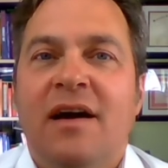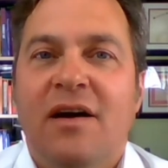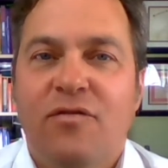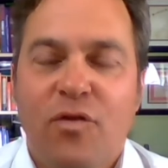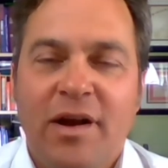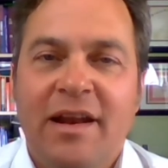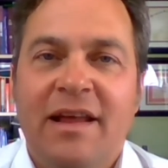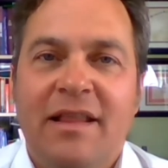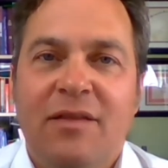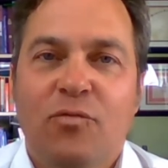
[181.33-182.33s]
of running
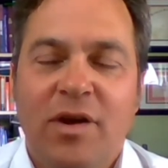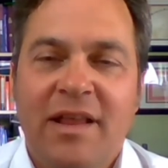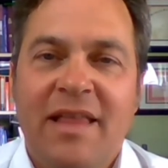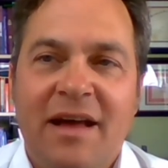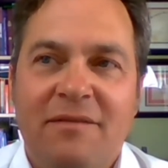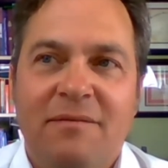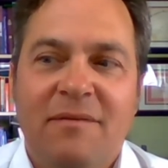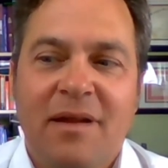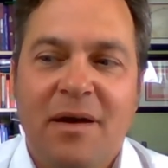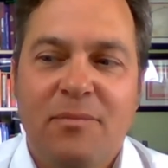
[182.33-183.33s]
that
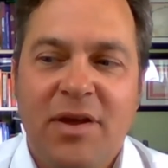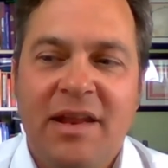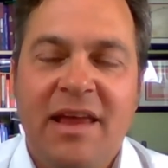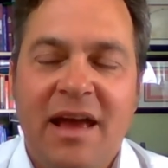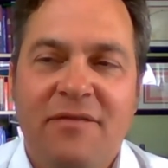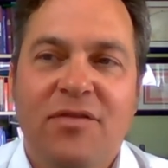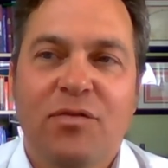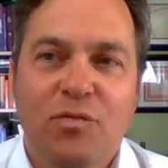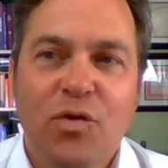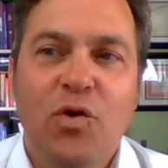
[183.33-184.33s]
PDF
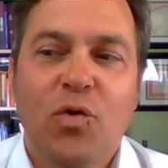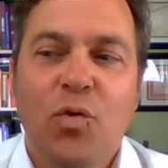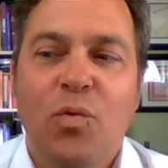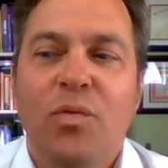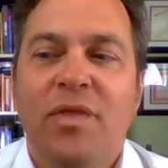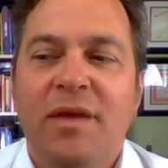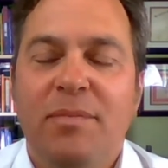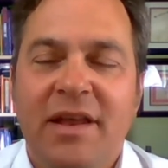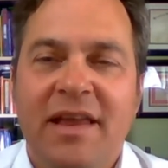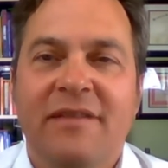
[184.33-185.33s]
through the
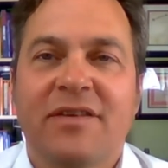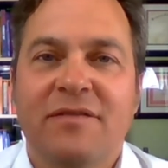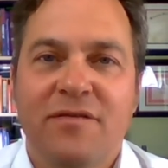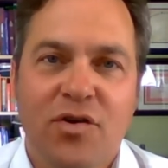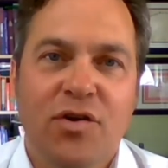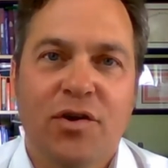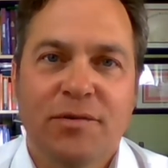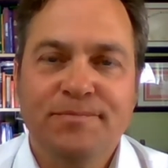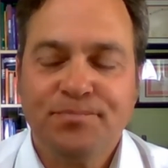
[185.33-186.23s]
PDF converter.